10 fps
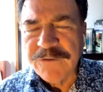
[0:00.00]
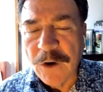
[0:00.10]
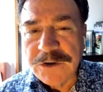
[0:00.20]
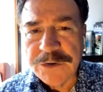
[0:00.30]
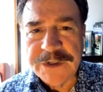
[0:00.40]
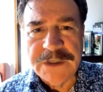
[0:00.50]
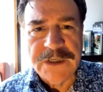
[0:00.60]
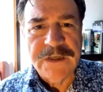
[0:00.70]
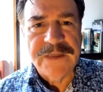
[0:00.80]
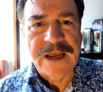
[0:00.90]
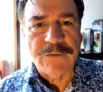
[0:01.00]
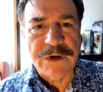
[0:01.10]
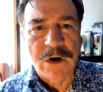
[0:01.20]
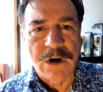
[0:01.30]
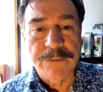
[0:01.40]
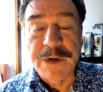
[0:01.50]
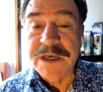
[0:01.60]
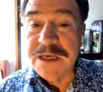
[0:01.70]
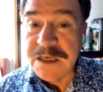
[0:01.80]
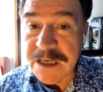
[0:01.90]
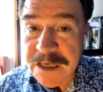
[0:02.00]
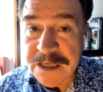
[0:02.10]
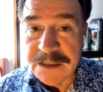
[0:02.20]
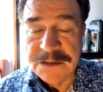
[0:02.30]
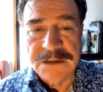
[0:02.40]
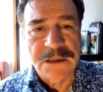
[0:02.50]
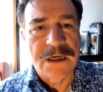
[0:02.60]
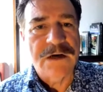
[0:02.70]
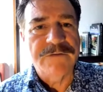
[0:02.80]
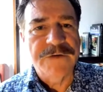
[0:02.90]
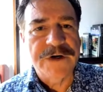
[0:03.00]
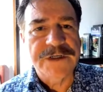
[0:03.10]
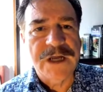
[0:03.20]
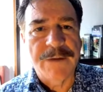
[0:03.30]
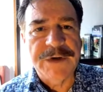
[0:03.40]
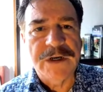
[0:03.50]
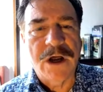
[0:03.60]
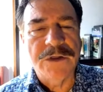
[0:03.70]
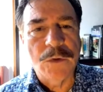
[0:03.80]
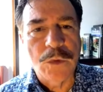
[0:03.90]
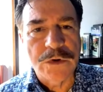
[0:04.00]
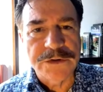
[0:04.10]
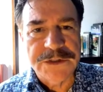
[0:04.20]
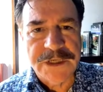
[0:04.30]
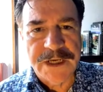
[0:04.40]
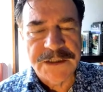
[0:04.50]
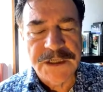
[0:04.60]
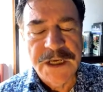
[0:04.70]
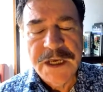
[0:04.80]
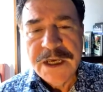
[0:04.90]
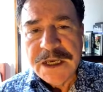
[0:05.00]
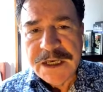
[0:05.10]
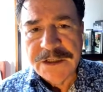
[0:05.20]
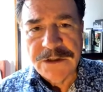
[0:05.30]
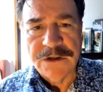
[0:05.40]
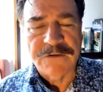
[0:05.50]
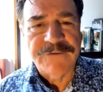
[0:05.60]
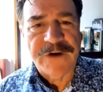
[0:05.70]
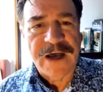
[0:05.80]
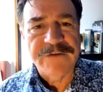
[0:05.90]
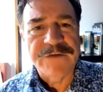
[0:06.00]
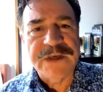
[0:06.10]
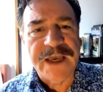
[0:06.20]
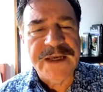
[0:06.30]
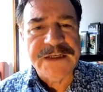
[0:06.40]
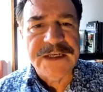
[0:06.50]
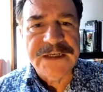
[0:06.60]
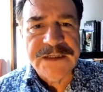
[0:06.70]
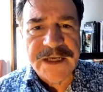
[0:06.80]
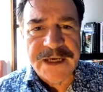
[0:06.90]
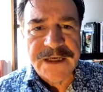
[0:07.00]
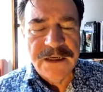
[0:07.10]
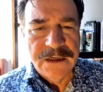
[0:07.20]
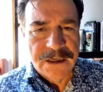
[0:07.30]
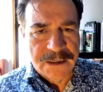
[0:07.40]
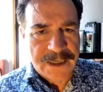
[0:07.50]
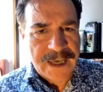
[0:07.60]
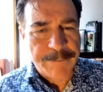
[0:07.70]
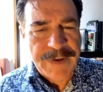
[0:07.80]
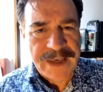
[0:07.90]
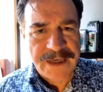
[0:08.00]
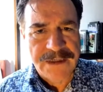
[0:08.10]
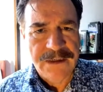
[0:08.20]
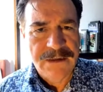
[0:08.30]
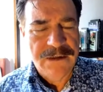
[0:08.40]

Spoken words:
faltering in that regard, but he is very dominant on the world stage. He took 5 of the 18-day campaign